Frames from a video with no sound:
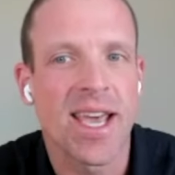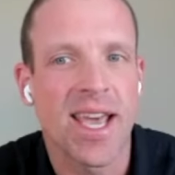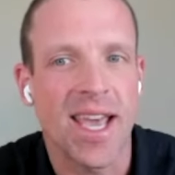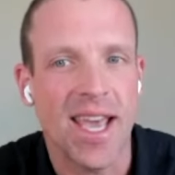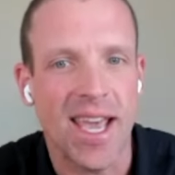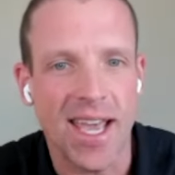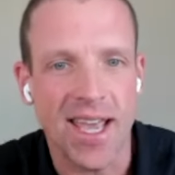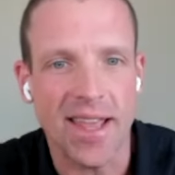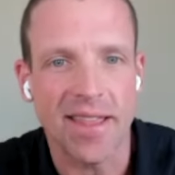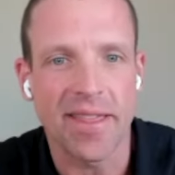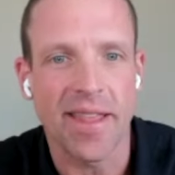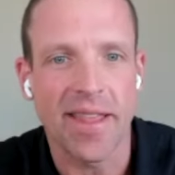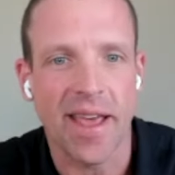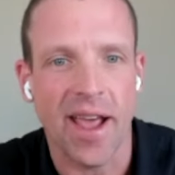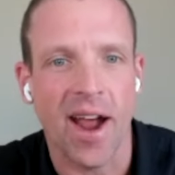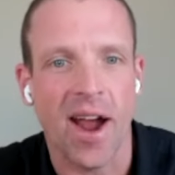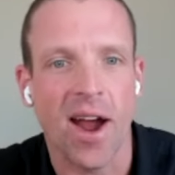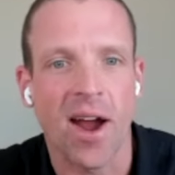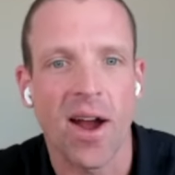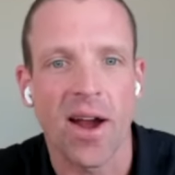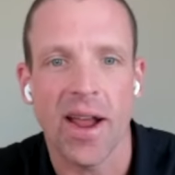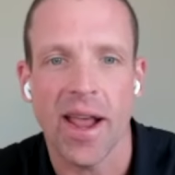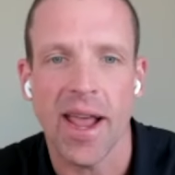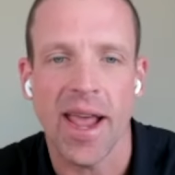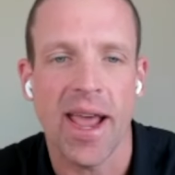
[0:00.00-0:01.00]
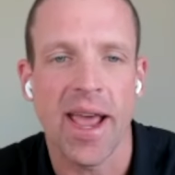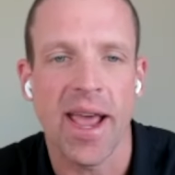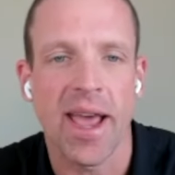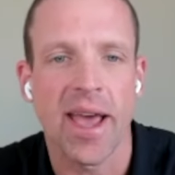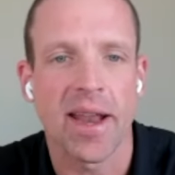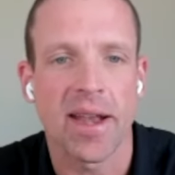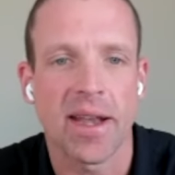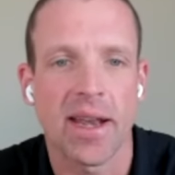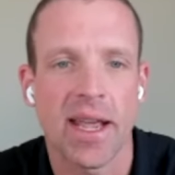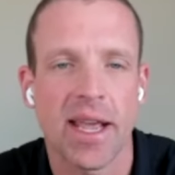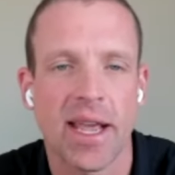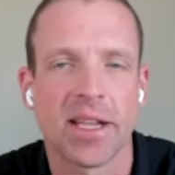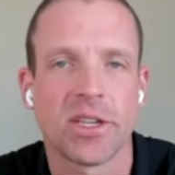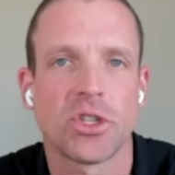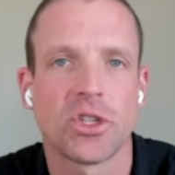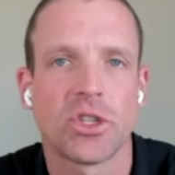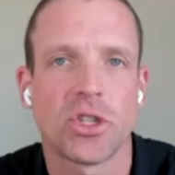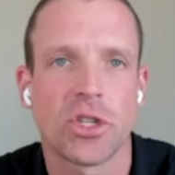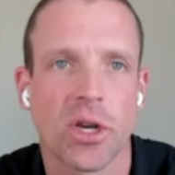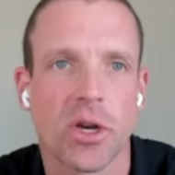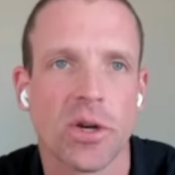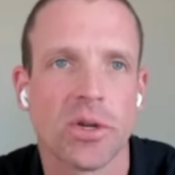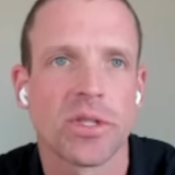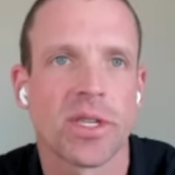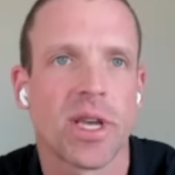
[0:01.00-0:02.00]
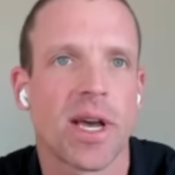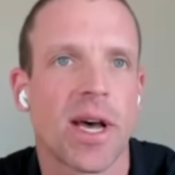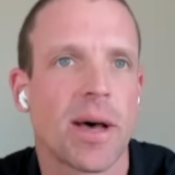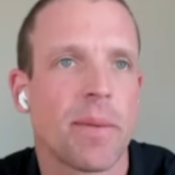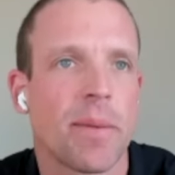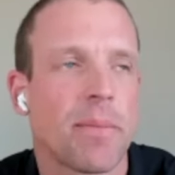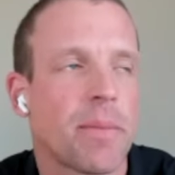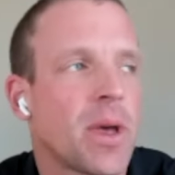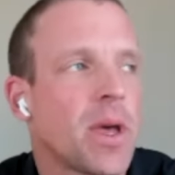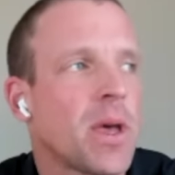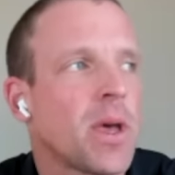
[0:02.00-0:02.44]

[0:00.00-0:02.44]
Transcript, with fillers: in there, and it shows up.